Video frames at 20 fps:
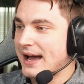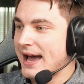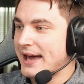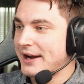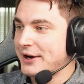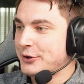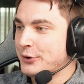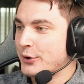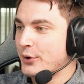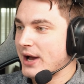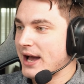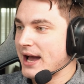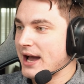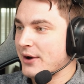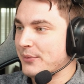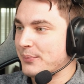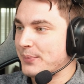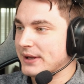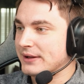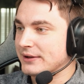I don't know
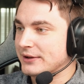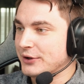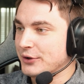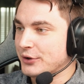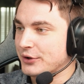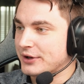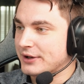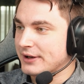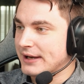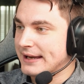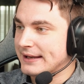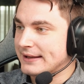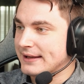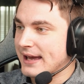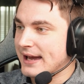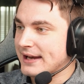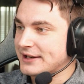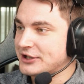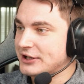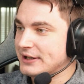how, but look, it
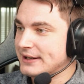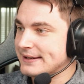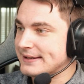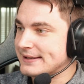actually